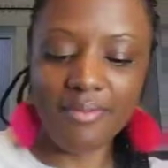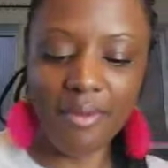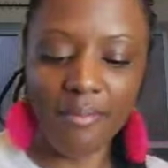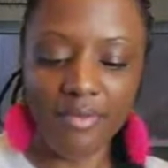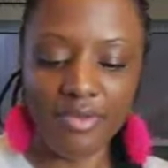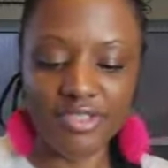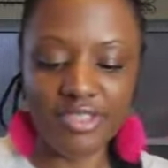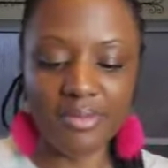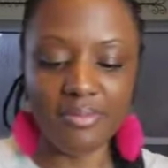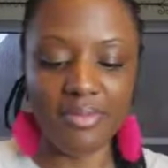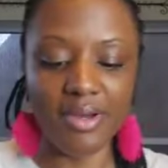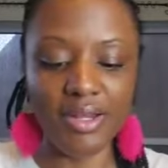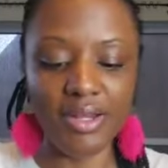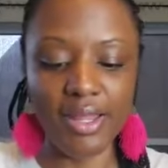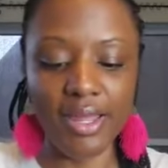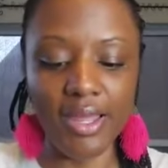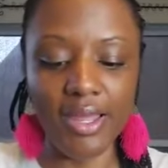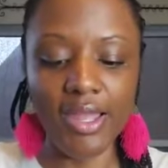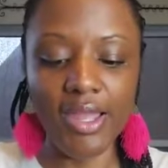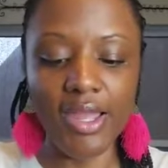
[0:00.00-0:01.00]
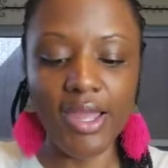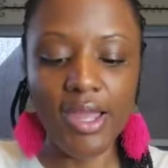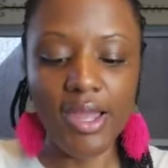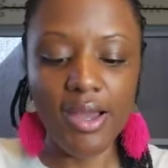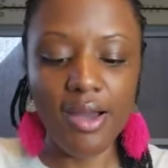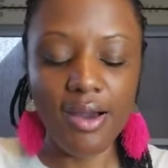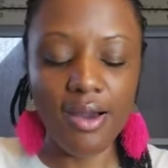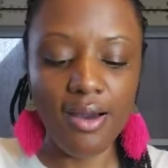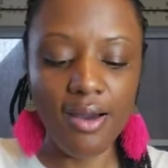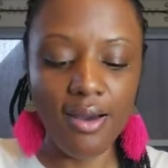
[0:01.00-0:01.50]
about Music Monday.
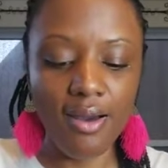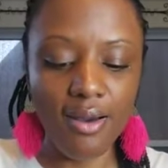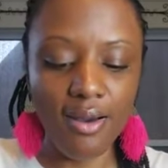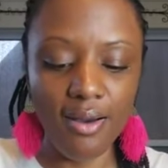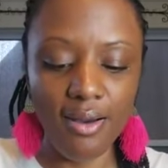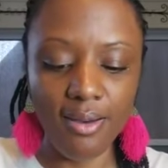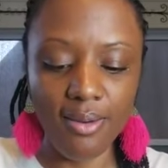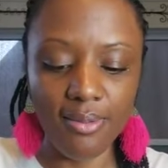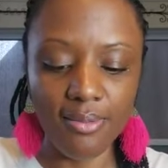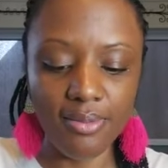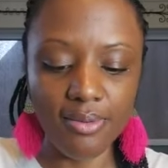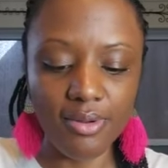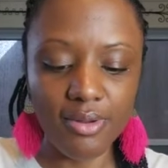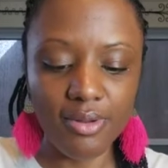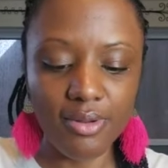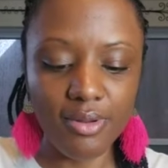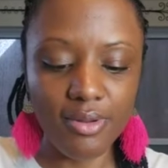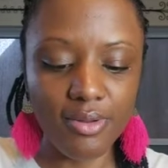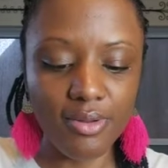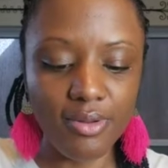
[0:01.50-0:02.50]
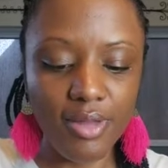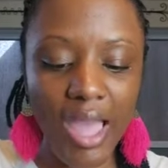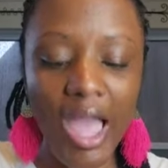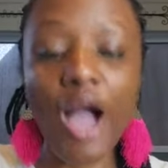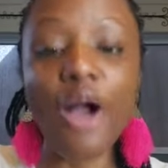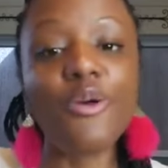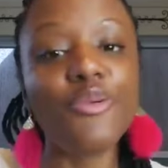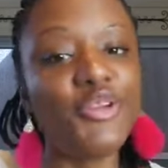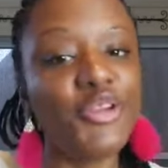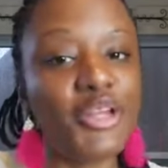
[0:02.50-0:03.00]
Um,
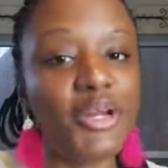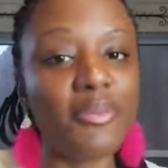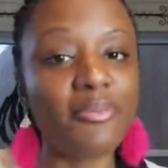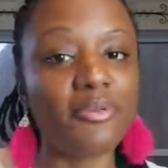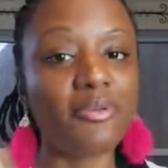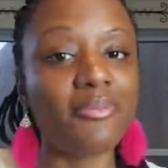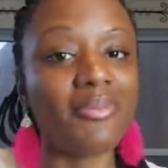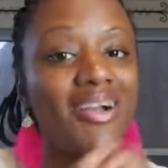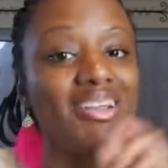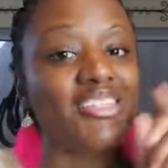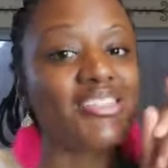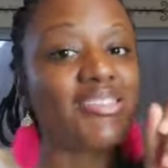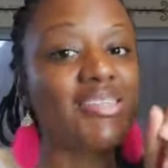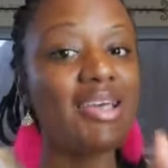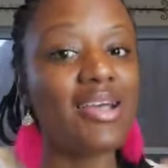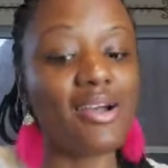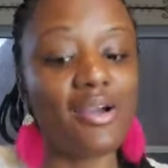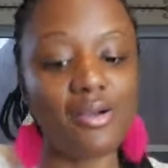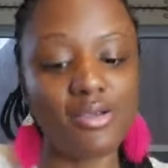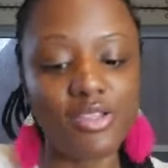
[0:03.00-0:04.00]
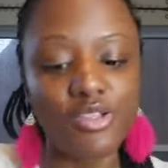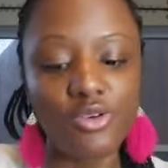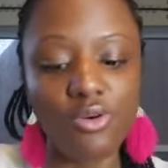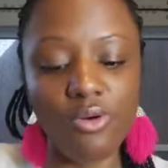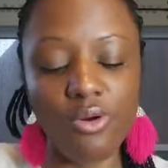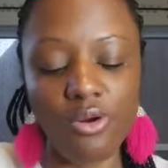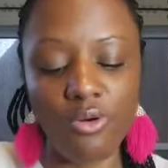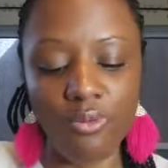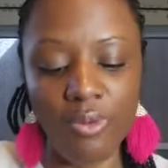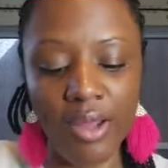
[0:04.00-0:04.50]
outnumbered by T-
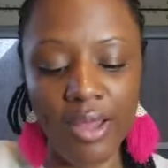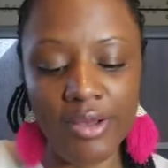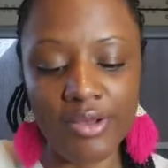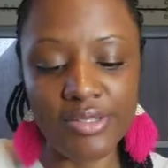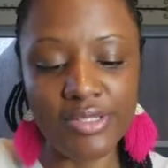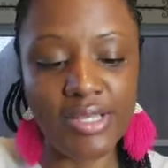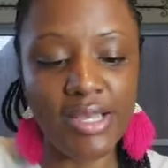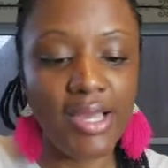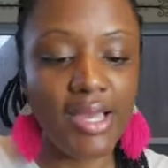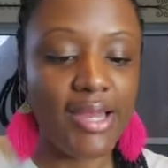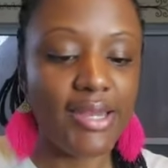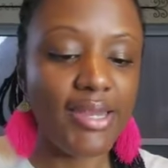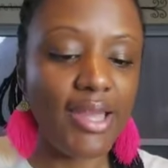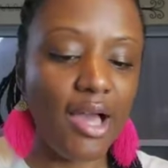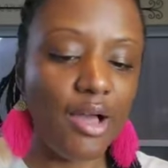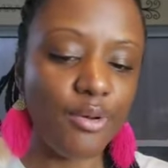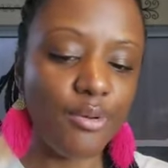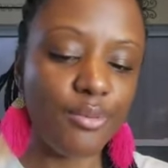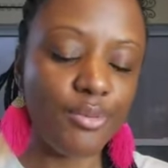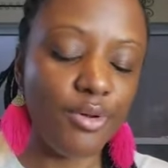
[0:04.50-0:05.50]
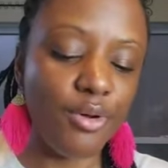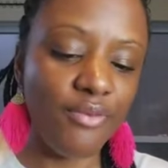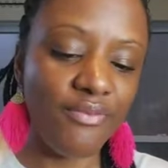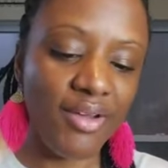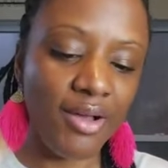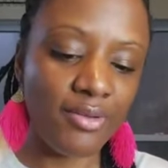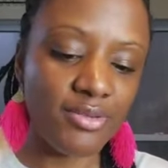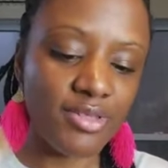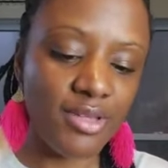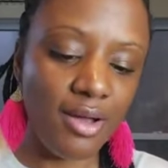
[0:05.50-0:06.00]
Torin Wells. Now, I don't know if
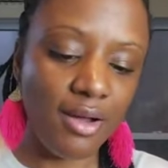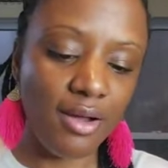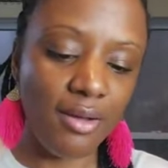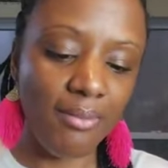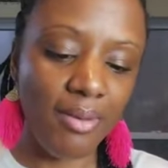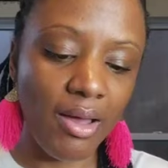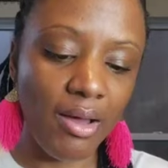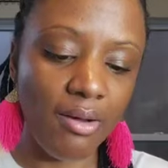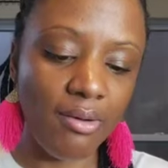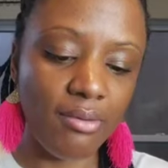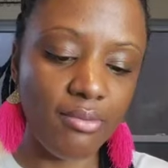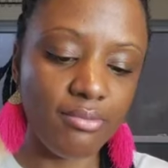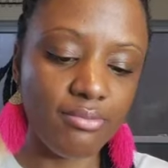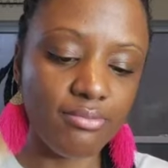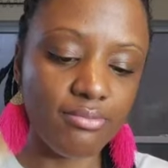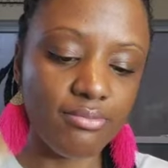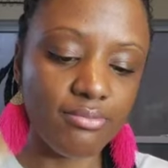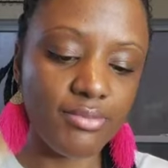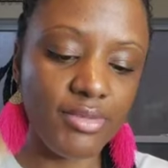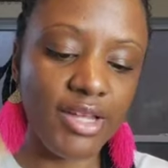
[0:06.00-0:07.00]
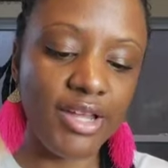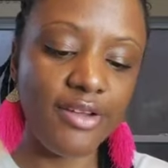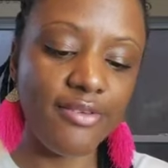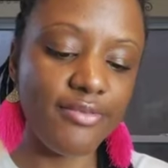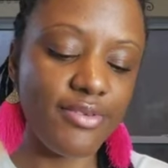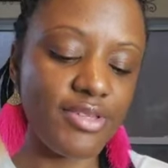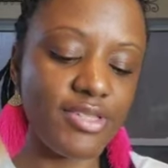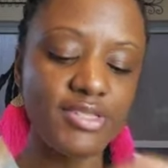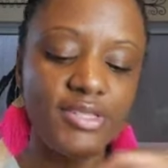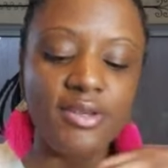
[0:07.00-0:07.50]
I'll talk about
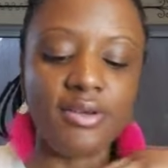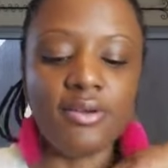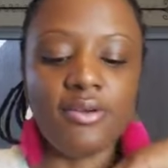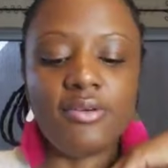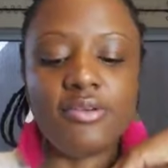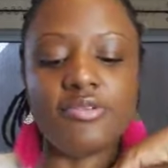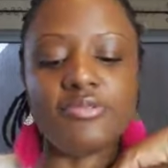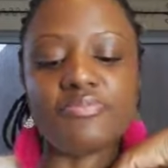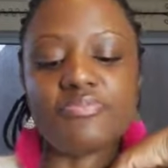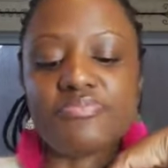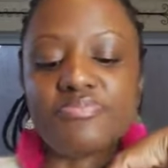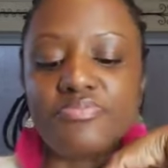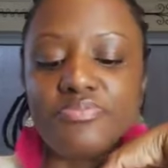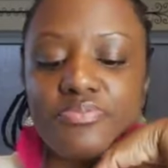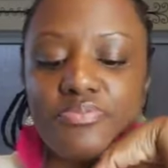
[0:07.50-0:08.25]
every song